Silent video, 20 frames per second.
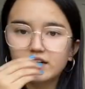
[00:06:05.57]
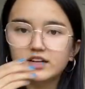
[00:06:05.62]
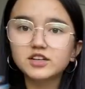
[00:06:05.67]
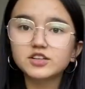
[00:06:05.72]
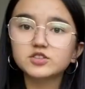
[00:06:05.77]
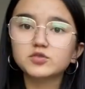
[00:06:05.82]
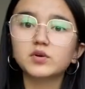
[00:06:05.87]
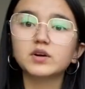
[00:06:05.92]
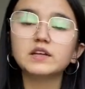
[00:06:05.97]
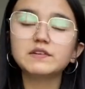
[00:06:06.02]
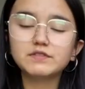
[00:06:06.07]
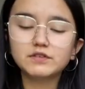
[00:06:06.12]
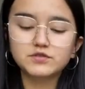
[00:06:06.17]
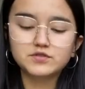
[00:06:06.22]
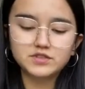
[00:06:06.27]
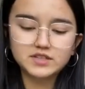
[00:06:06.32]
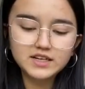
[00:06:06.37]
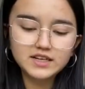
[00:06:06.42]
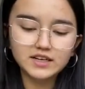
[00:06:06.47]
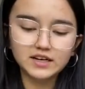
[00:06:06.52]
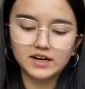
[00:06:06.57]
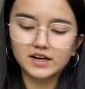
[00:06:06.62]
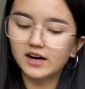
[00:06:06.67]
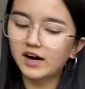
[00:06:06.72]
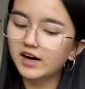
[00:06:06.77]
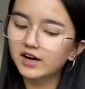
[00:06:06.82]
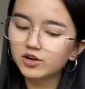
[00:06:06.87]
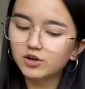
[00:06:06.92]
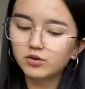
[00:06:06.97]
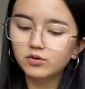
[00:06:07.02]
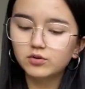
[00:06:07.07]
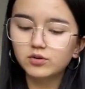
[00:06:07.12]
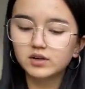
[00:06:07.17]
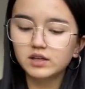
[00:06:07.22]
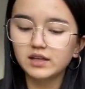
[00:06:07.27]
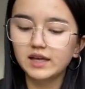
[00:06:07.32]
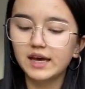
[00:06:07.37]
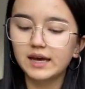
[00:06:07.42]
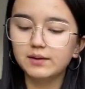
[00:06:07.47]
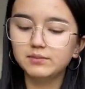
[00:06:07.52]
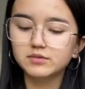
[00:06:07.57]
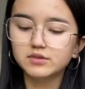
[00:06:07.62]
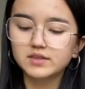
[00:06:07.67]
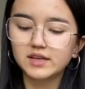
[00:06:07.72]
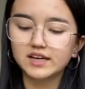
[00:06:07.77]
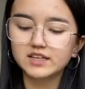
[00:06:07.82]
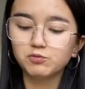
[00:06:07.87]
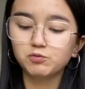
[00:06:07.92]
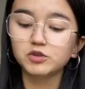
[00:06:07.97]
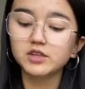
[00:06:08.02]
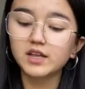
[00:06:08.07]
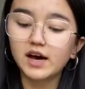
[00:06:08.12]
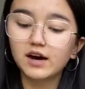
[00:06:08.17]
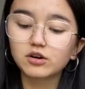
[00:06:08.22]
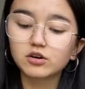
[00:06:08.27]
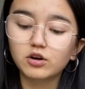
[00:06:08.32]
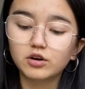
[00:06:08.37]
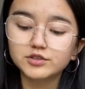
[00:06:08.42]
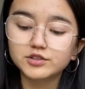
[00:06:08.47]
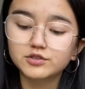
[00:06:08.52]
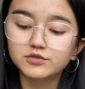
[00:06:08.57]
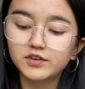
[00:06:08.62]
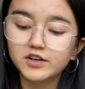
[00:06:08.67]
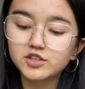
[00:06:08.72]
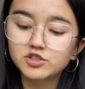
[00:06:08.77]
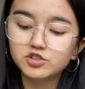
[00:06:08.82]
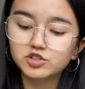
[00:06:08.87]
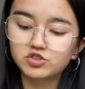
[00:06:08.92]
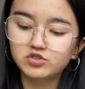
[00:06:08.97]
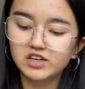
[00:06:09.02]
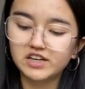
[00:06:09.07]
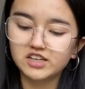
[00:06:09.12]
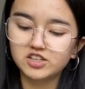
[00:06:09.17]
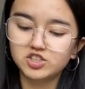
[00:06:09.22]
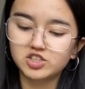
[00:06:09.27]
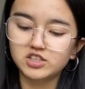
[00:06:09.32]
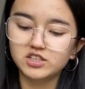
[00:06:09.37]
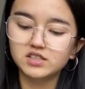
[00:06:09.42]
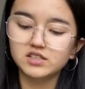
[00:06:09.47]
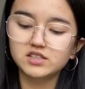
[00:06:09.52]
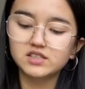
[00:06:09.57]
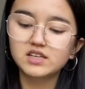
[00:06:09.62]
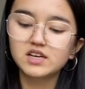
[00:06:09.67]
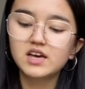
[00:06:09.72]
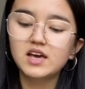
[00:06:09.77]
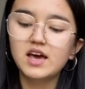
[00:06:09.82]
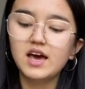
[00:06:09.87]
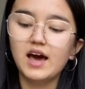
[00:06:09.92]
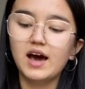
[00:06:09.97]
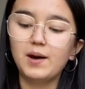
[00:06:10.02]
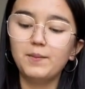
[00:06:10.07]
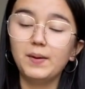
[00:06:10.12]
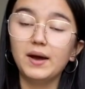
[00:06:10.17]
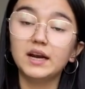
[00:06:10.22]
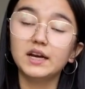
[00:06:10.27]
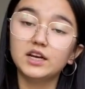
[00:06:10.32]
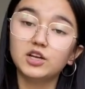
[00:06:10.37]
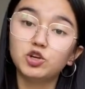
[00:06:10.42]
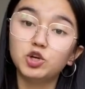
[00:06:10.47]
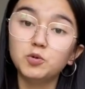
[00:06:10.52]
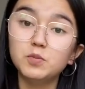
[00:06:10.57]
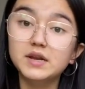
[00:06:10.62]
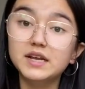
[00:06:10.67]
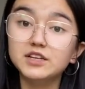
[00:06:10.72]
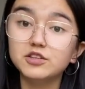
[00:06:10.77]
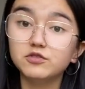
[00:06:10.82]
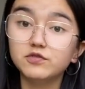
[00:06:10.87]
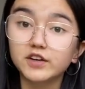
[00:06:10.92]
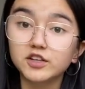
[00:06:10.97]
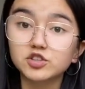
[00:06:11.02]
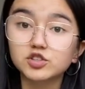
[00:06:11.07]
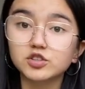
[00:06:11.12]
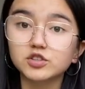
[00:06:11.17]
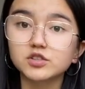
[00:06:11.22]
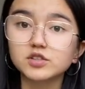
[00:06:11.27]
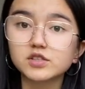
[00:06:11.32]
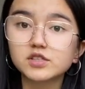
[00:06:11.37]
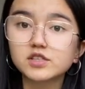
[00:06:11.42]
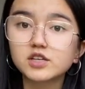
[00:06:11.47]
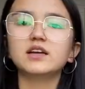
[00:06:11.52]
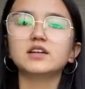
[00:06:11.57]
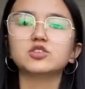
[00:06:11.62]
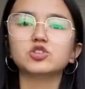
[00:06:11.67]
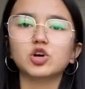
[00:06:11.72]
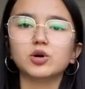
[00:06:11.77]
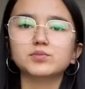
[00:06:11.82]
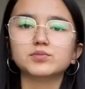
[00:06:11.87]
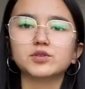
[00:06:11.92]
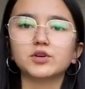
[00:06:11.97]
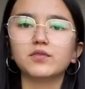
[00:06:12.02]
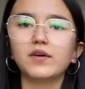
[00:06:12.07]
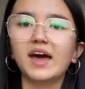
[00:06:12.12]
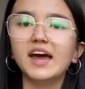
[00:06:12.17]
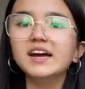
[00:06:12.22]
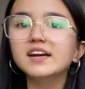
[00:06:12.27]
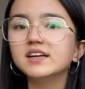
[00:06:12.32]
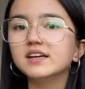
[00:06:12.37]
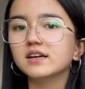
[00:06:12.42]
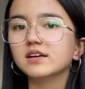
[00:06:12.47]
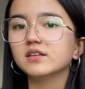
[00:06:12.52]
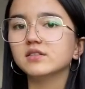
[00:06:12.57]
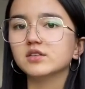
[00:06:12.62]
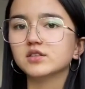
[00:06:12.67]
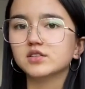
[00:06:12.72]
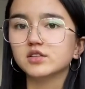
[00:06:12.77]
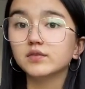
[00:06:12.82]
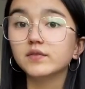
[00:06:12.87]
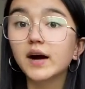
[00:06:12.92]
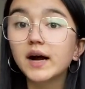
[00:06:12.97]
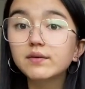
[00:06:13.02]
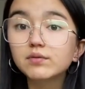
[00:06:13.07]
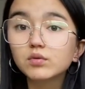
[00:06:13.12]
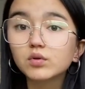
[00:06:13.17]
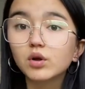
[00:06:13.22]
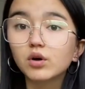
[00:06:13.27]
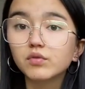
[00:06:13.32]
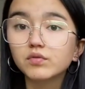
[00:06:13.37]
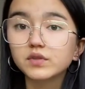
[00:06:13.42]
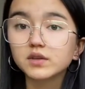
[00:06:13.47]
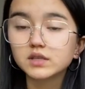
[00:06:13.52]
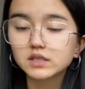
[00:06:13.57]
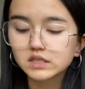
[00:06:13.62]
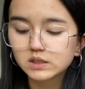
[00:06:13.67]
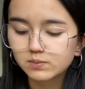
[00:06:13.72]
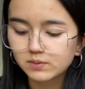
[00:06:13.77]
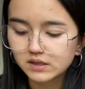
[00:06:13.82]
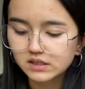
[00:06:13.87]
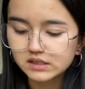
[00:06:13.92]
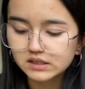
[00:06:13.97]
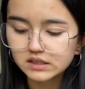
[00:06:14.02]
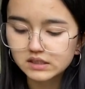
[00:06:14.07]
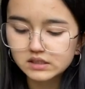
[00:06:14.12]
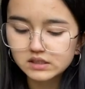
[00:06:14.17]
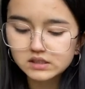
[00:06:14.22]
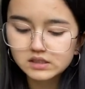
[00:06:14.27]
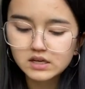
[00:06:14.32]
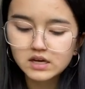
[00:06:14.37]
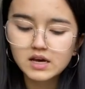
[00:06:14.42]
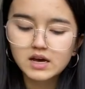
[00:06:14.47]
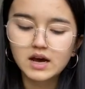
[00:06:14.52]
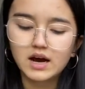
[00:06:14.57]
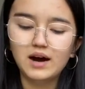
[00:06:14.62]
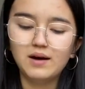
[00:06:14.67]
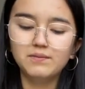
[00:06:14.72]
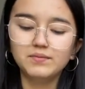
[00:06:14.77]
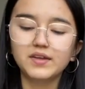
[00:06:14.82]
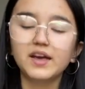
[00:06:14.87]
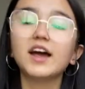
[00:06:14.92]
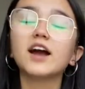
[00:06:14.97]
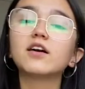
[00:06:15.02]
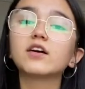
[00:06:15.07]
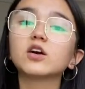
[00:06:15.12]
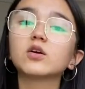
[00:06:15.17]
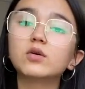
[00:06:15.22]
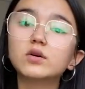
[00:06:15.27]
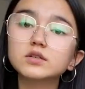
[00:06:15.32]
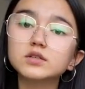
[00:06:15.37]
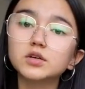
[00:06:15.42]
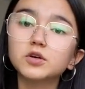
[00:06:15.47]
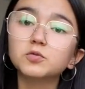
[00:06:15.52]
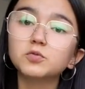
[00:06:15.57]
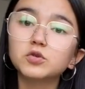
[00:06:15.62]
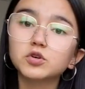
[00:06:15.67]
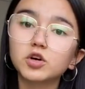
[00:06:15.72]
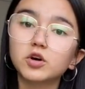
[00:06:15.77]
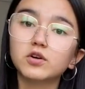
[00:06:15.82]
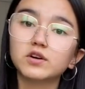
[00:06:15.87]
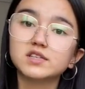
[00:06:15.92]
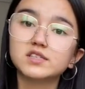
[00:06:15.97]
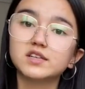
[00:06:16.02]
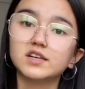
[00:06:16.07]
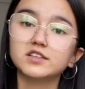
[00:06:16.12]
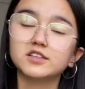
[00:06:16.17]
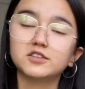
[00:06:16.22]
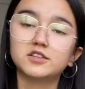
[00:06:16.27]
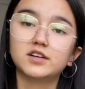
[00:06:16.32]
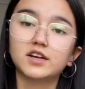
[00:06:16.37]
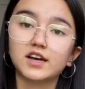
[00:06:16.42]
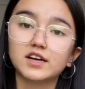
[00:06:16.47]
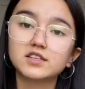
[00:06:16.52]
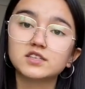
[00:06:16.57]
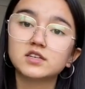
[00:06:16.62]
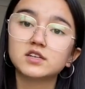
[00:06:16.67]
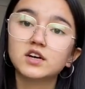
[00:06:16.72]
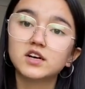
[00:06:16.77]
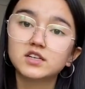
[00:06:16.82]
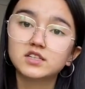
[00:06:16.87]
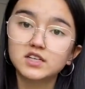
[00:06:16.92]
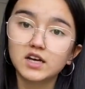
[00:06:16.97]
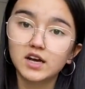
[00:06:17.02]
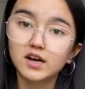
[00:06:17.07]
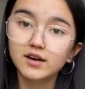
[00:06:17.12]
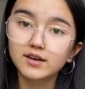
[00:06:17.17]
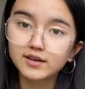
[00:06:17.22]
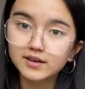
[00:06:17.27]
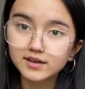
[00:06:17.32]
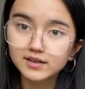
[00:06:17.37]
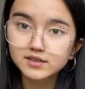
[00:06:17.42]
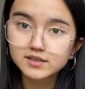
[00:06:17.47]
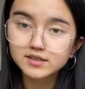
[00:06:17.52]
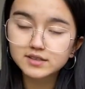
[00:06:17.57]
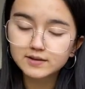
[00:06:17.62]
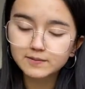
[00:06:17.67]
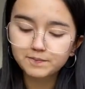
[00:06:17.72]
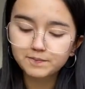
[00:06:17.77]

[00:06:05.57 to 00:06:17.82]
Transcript: In 2015, an article claimed that without conservation strategies and human interventions in terms of aiding the survival of these species, the Hairy Quandong will go extinct in the next 10 years.